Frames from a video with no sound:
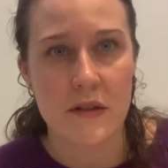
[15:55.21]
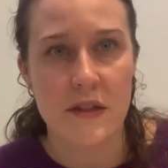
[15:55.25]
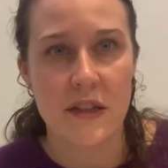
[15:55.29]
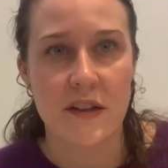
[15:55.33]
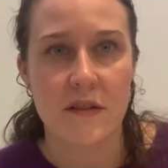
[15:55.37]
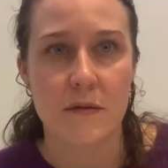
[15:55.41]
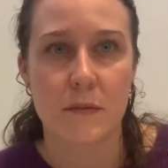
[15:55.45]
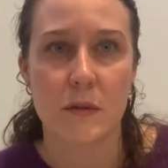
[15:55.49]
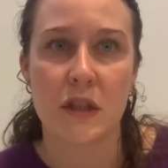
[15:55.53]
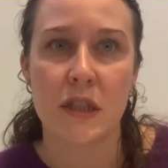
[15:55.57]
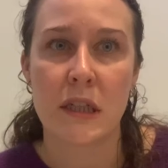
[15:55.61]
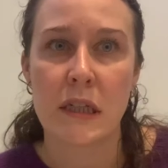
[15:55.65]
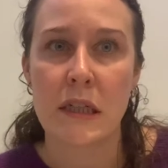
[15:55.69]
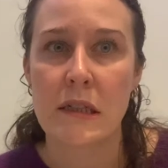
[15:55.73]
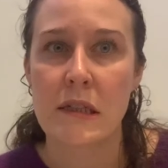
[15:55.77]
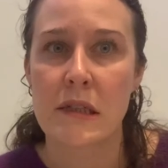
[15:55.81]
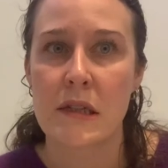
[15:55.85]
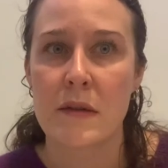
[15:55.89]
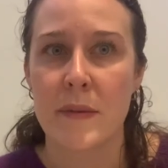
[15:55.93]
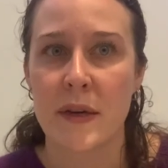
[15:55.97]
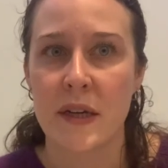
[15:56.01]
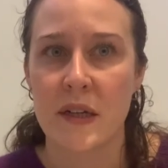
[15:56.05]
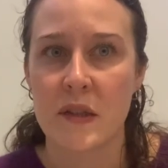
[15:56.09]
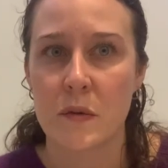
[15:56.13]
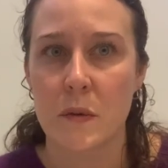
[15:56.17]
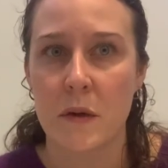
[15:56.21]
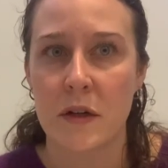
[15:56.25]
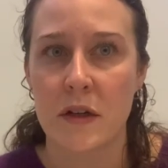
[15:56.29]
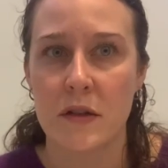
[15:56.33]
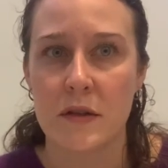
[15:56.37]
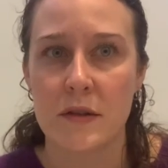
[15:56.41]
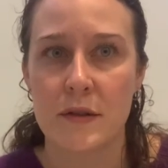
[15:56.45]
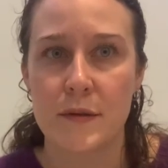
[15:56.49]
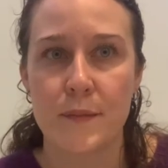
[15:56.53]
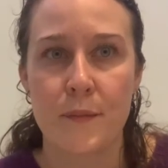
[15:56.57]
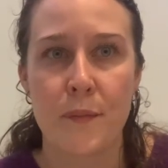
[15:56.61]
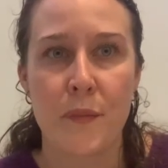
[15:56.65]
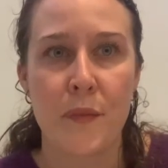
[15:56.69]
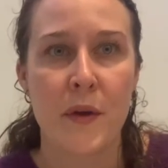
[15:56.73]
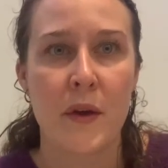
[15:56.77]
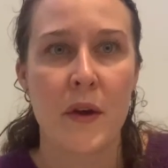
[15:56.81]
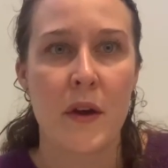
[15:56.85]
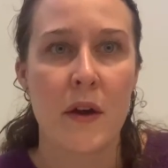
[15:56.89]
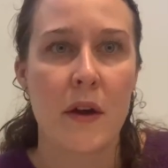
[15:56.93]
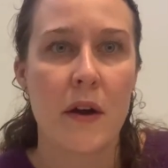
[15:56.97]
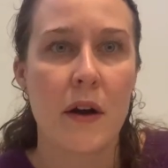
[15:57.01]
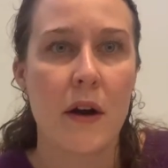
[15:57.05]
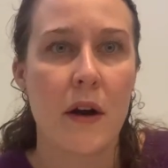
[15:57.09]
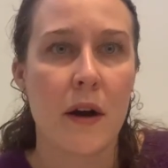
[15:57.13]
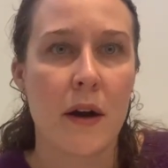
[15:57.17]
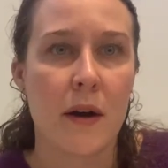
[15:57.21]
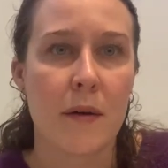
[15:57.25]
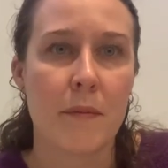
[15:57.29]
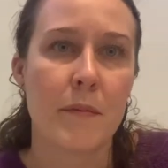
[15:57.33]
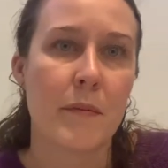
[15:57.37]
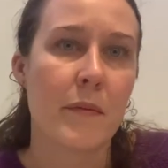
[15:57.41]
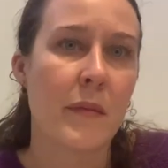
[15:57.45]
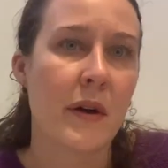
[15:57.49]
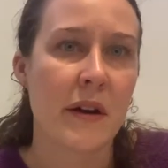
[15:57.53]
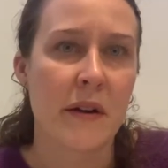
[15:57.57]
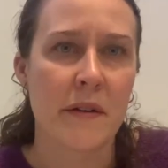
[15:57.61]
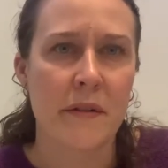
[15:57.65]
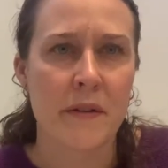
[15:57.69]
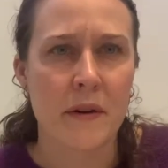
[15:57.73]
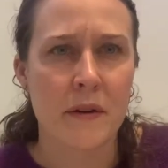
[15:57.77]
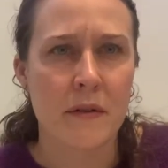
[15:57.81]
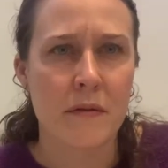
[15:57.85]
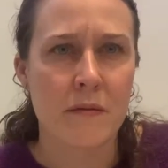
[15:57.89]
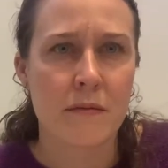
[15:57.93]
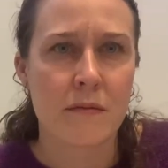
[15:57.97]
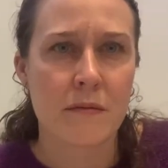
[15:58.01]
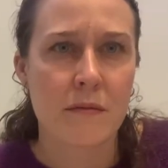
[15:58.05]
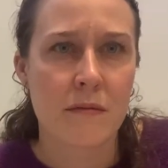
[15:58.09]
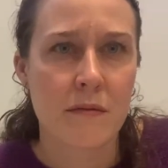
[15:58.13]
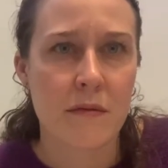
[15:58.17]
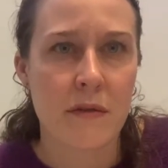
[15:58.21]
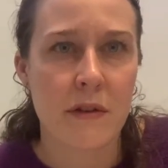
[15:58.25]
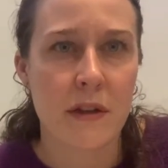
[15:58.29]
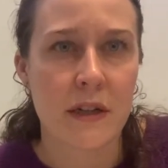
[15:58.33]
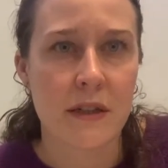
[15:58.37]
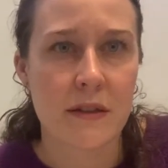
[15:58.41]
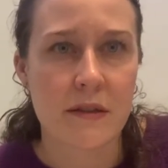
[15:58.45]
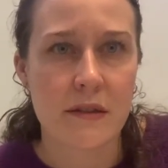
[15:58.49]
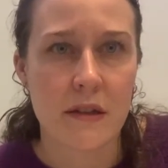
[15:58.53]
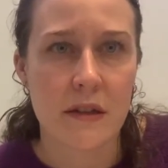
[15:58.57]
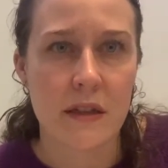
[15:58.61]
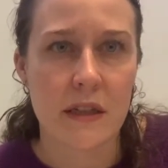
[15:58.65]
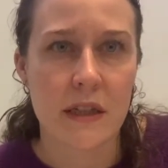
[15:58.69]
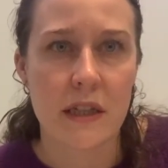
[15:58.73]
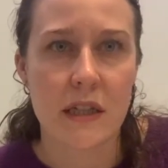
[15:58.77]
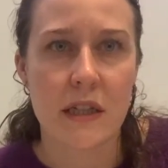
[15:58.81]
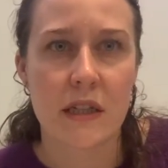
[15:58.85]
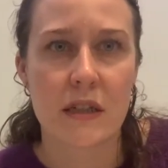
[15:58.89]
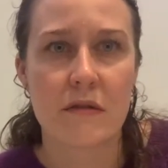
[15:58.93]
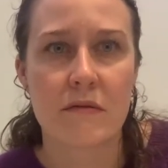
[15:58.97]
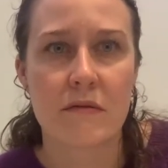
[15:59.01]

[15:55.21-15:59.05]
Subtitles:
They have machines that make sweaters, and other things, I think,